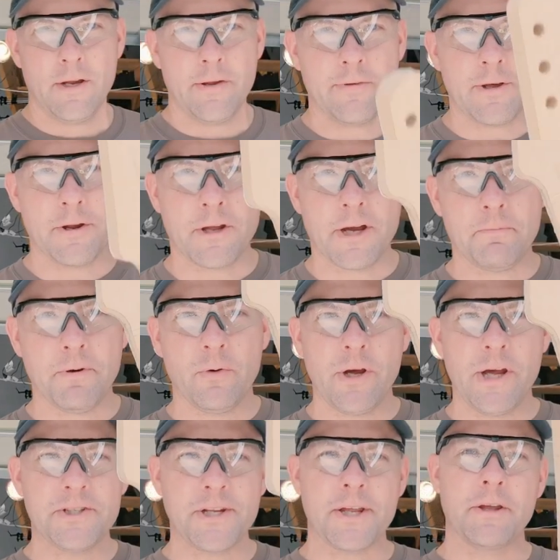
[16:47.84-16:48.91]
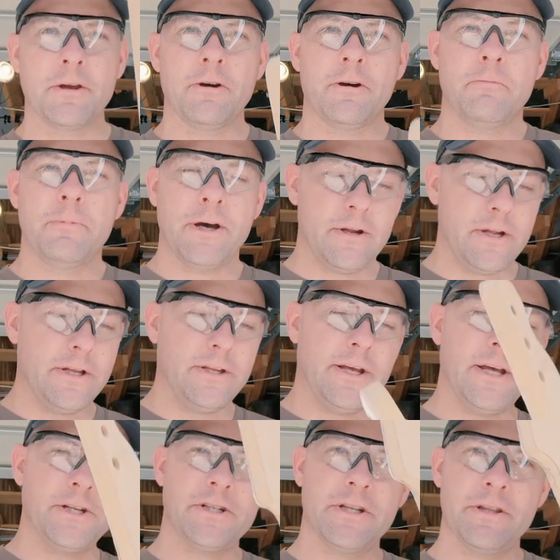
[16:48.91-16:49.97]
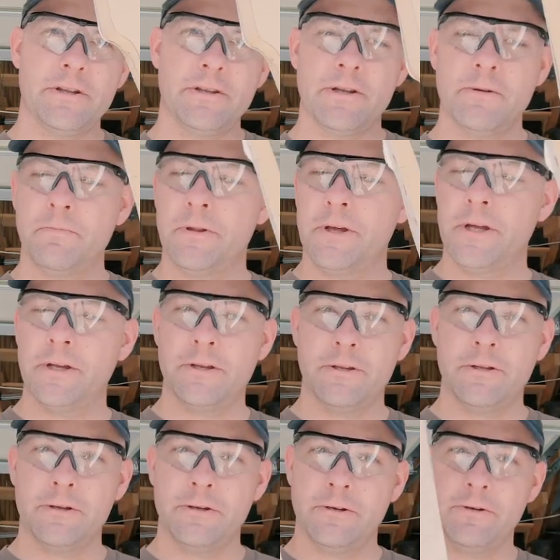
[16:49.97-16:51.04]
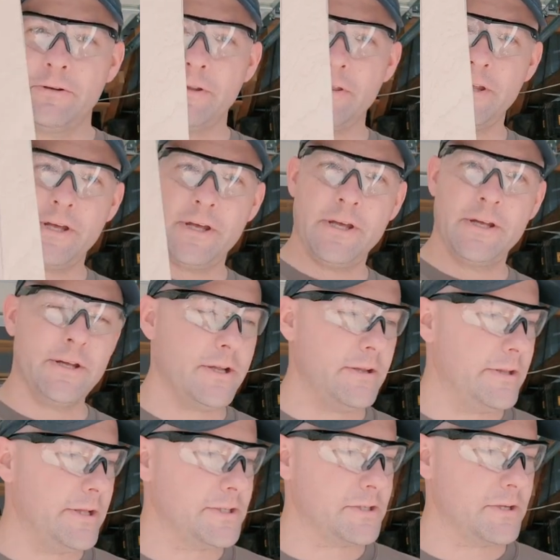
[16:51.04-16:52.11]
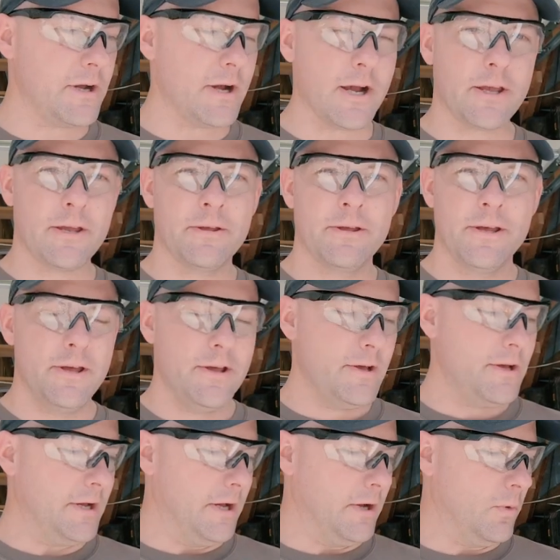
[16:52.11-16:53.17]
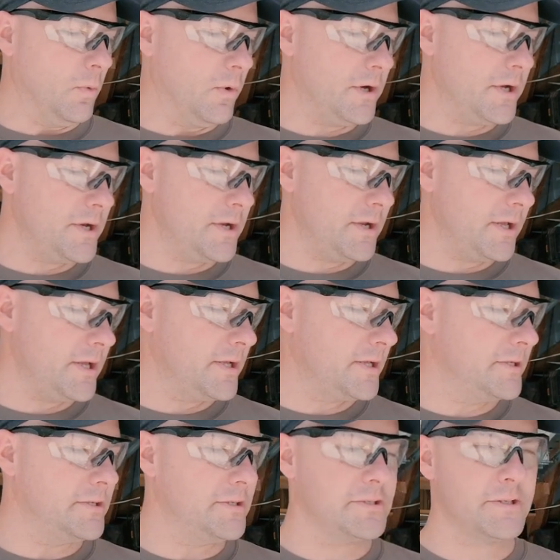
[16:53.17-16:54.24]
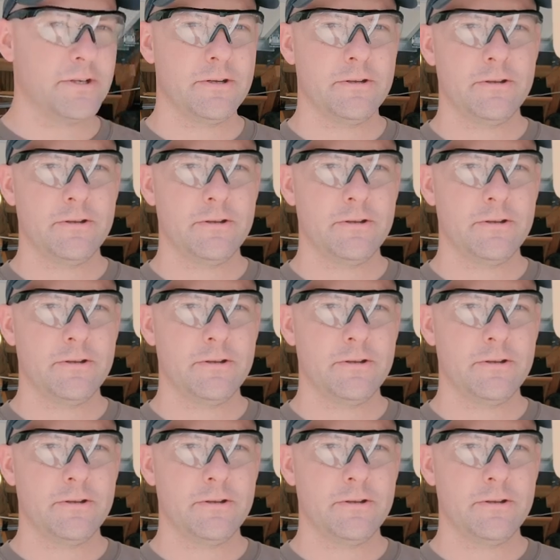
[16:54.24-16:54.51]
I've got a couple ways I can go about attaching the template to the, the stock. Uh, one is